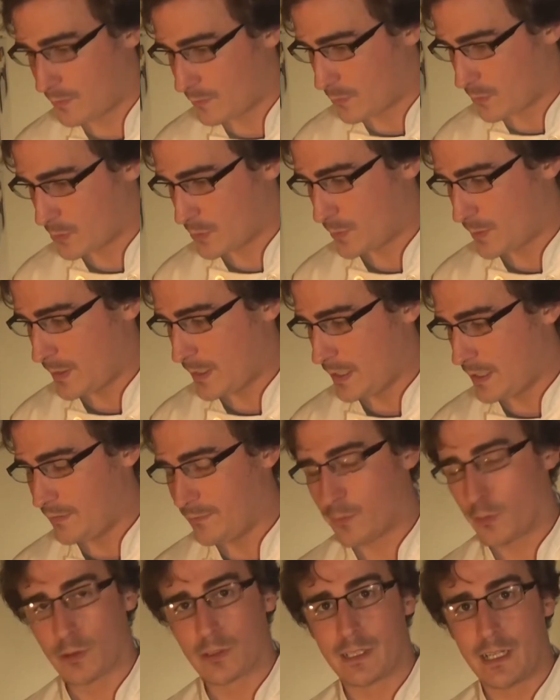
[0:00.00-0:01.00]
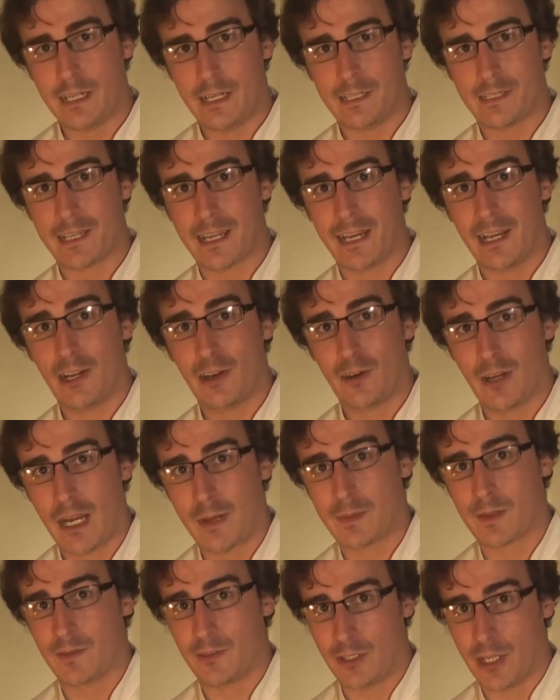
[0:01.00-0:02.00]
14 entire
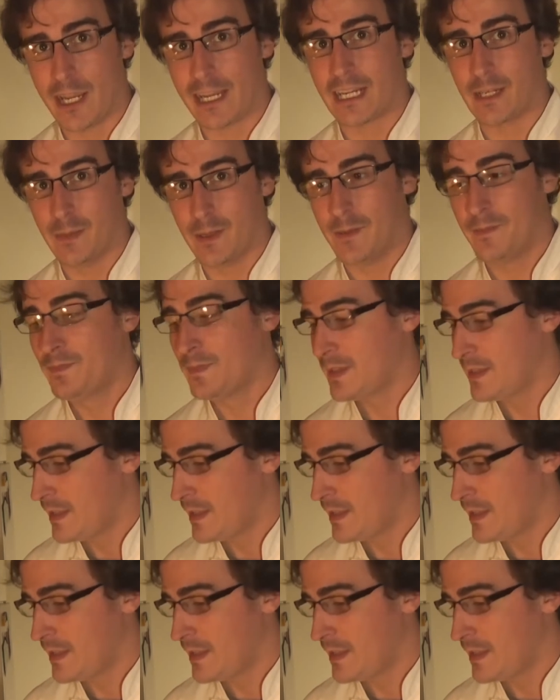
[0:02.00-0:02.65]
grams of jicama.